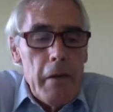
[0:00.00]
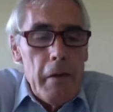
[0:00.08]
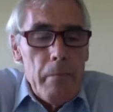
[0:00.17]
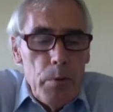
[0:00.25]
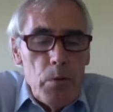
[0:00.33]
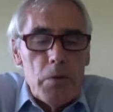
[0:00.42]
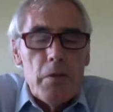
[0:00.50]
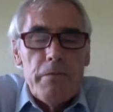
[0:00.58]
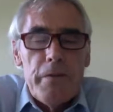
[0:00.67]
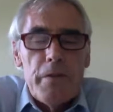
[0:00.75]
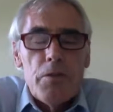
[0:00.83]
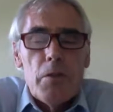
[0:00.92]

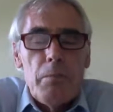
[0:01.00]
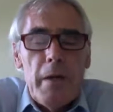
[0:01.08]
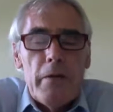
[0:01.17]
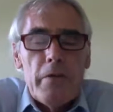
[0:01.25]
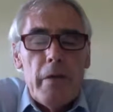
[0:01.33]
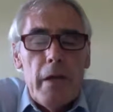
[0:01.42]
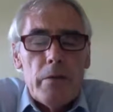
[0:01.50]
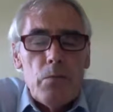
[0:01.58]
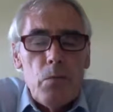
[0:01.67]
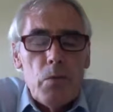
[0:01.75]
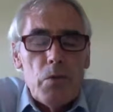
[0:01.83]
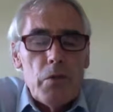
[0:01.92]
important feature about that
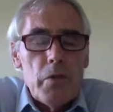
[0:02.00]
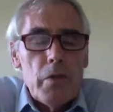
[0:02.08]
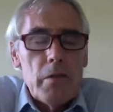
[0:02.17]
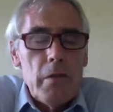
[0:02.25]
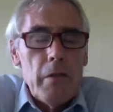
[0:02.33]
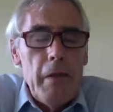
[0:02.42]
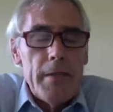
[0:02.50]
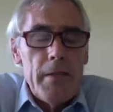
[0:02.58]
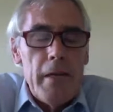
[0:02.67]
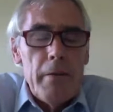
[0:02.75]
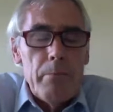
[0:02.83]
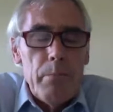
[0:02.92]
was that it
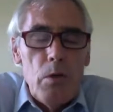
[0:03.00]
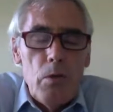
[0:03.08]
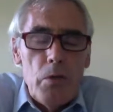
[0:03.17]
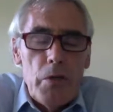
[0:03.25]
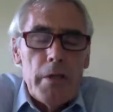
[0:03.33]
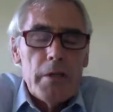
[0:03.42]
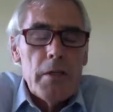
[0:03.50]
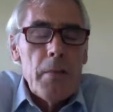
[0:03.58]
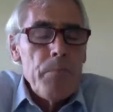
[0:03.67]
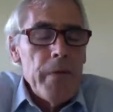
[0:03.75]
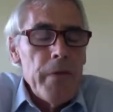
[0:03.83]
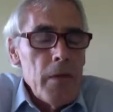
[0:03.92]
employed
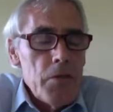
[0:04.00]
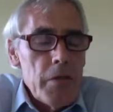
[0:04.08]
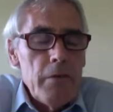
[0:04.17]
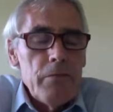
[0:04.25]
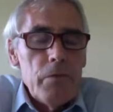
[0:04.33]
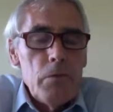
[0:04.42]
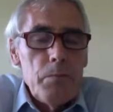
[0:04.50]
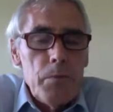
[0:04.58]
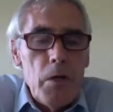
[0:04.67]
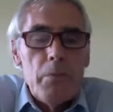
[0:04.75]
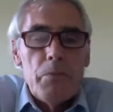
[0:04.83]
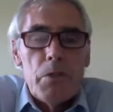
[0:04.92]
several
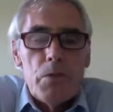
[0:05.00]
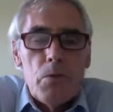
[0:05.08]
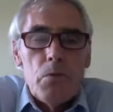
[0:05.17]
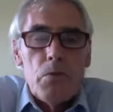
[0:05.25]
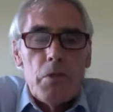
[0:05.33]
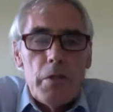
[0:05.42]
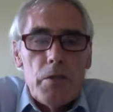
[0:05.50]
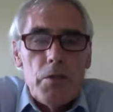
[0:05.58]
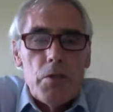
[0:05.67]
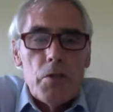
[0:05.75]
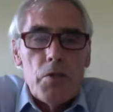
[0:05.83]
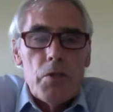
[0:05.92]
primary school
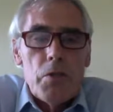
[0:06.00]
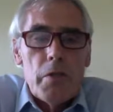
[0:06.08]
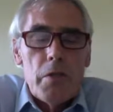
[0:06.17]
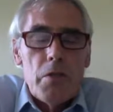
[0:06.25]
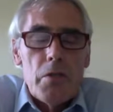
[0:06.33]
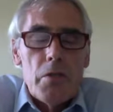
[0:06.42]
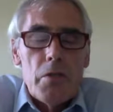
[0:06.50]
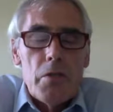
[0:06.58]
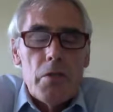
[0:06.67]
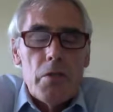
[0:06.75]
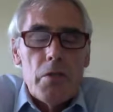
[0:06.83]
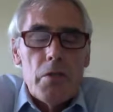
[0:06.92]
teachers to
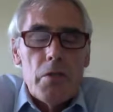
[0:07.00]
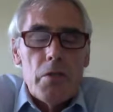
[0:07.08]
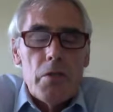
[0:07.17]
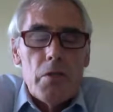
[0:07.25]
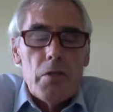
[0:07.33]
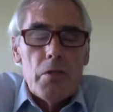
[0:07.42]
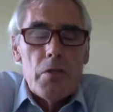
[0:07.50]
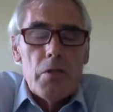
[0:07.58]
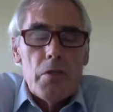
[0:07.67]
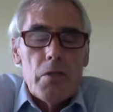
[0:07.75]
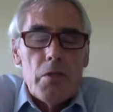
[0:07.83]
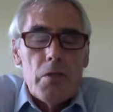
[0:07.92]
design teaching
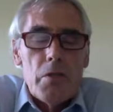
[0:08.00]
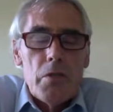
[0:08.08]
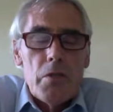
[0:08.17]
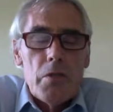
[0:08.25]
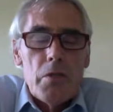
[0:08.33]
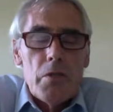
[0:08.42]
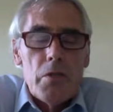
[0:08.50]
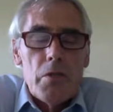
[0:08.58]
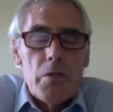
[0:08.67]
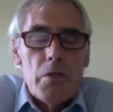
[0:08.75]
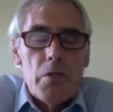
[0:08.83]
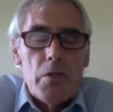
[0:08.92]
materials that would
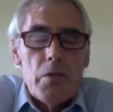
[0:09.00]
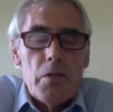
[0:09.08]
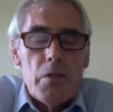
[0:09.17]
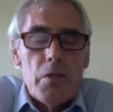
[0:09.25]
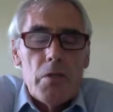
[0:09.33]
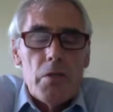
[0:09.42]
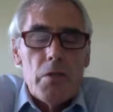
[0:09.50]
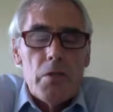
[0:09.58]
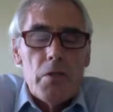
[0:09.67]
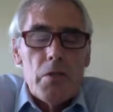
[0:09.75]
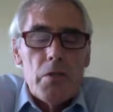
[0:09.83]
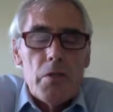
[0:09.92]
introduce any
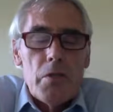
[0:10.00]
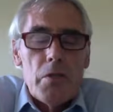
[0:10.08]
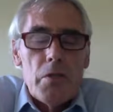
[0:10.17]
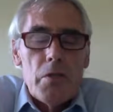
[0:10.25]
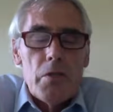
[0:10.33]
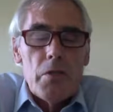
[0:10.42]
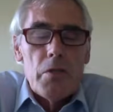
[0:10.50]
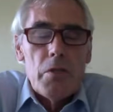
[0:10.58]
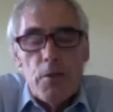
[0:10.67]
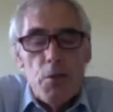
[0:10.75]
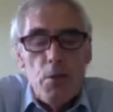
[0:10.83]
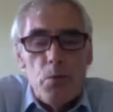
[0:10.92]
teacher
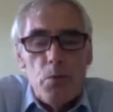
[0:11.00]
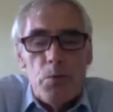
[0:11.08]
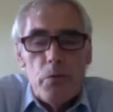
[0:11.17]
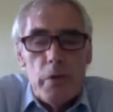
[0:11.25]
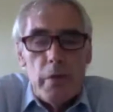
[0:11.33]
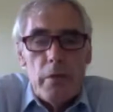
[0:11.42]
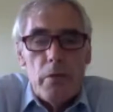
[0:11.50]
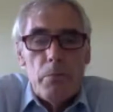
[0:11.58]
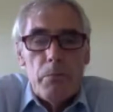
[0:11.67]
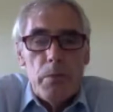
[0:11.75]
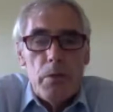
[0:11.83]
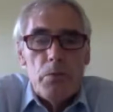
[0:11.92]
to the
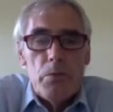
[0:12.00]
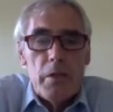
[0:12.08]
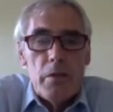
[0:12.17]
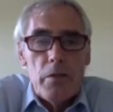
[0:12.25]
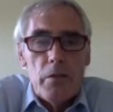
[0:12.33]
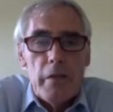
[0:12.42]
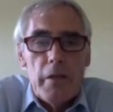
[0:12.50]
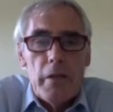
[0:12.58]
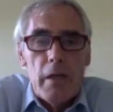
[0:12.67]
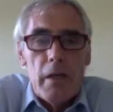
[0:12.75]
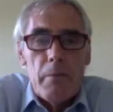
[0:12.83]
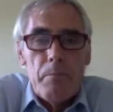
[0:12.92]
computing
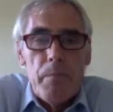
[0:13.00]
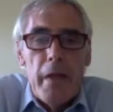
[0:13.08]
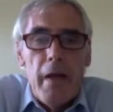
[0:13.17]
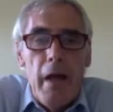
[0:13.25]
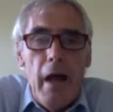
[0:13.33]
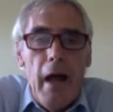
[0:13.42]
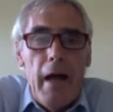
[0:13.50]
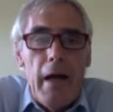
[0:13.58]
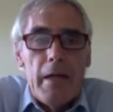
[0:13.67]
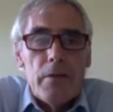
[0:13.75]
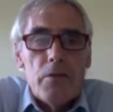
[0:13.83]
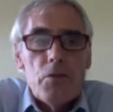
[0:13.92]
curriculum.
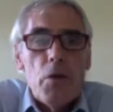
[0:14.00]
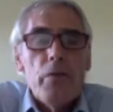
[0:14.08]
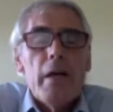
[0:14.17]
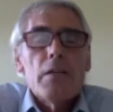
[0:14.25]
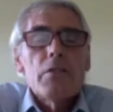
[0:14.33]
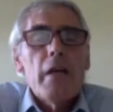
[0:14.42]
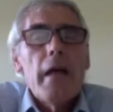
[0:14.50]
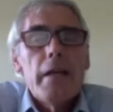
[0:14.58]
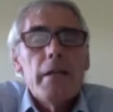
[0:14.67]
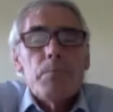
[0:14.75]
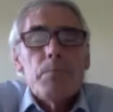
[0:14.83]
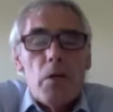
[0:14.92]
And so that's any
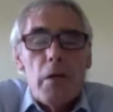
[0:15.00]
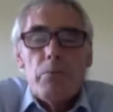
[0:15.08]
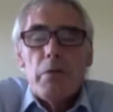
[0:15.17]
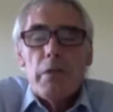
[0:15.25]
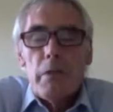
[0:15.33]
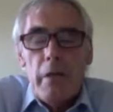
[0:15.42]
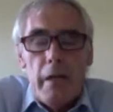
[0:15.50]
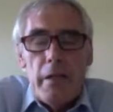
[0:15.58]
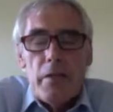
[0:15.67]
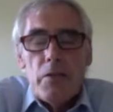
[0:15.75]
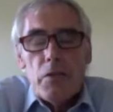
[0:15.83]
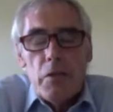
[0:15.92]
primary
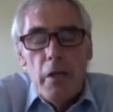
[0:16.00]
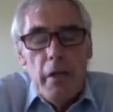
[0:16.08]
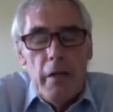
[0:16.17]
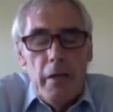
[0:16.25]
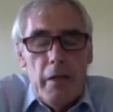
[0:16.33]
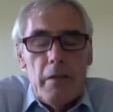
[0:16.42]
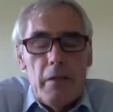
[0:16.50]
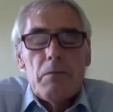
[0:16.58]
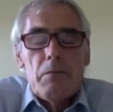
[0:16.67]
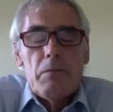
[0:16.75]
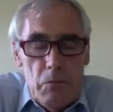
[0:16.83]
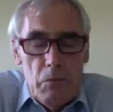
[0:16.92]
aged
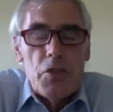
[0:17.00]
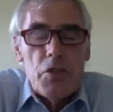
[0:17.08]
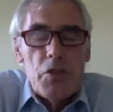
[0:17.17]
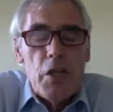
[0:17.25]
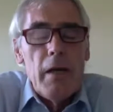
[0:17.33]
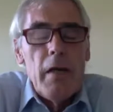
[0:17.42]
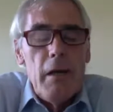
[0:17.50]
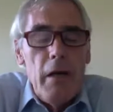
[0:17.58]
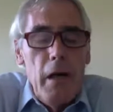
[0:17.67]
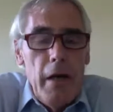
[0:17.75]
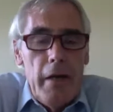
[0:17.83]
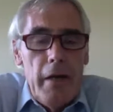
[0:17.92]
teacher
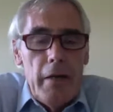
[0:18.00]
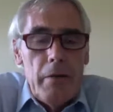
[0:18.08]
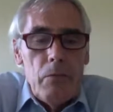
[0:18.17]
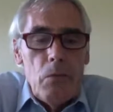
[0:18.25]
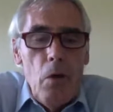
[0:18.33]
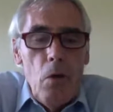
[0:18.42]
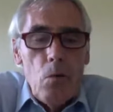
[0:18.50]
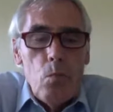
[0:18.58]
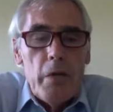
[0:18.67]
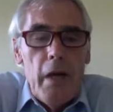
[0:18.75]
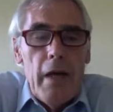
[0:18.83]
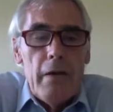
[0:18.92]

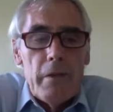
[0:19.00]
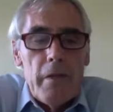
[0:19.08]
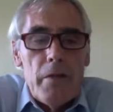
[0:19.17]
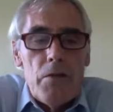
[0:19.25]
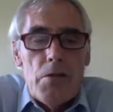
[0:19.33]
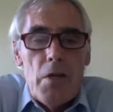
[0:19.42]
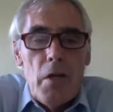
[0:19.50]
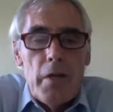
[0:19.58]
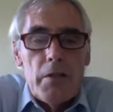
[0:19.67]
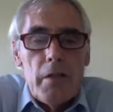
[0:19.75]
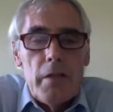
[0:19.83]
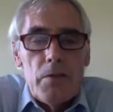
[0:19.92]
would have an insight
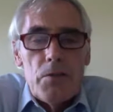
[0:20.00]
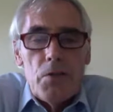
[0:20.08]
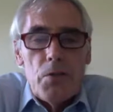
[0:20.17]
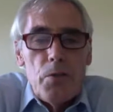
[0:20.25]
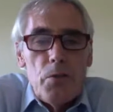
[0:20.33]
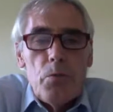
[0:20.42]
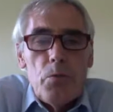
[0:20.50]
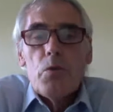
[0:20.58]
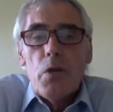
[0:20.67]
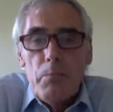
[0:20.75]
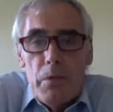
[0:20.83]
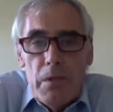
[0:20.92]
into
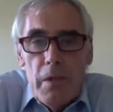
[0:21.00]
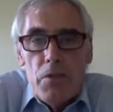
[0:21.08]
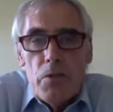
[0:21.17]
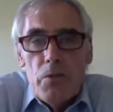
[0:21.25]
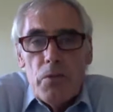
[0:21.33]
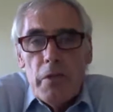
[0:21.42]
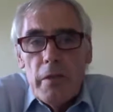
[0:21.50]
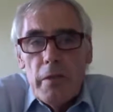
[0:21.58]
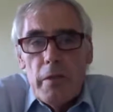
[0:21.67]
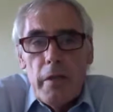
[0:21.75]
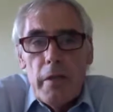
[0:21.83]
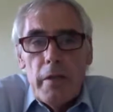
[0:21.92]
computational
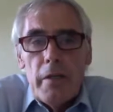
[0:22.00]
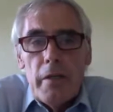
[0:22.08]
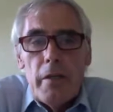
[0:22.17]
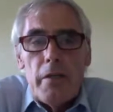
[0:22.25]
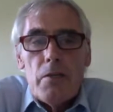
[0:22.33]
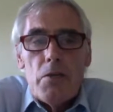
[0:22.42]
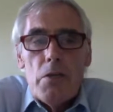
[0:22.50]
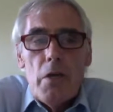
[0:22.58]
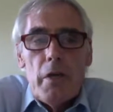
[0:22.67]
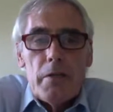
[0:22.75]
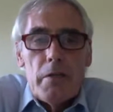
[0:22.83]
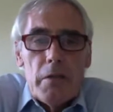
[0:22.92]
thinking, an insight
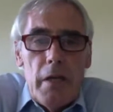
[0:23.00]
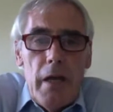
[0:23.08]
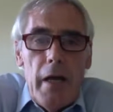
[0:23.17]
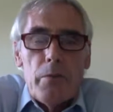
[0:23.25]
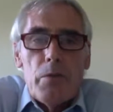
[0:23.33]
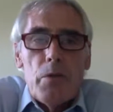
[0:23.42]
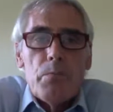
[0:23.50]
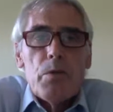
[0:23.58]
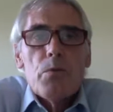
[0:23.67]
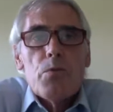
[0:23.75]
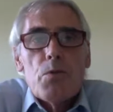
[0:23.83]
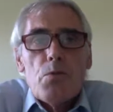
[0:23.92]
into how
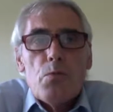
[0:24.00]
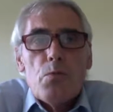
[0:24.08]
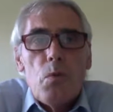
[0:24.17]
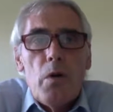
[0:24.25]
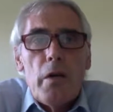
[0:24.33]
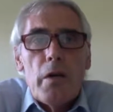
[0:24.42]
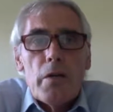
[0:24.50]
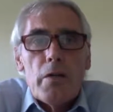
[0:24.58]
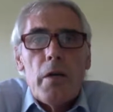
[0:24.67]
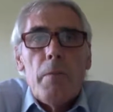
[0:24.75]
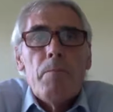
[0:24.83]
computers work.